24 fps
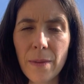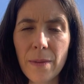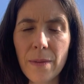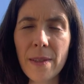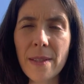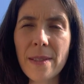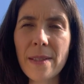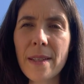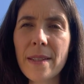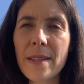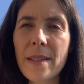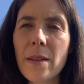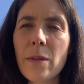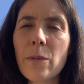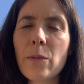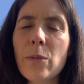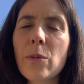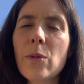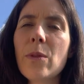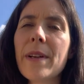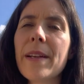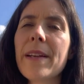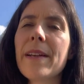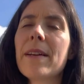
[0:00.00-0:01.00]
this idea that
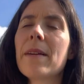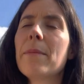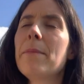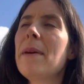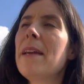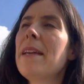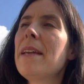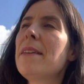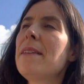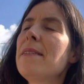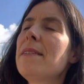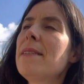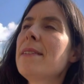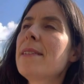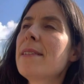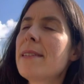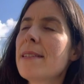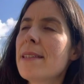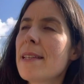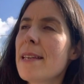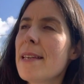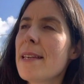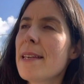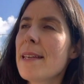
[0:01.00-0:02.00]
walking can make you
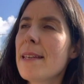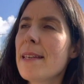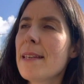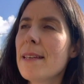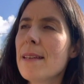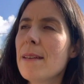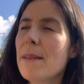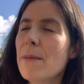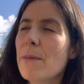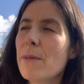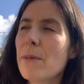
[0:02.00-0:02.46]
see